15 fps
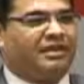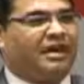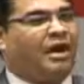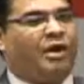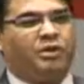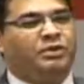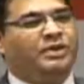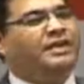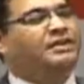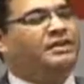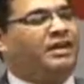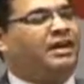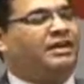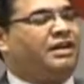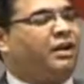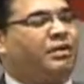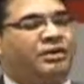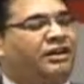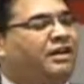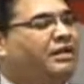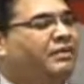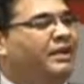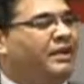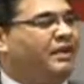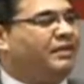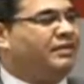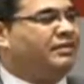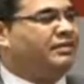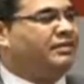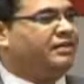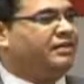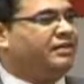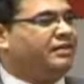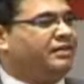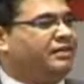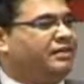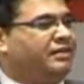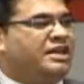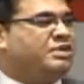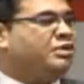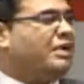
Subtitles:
How do they interact? How do they communicate? Each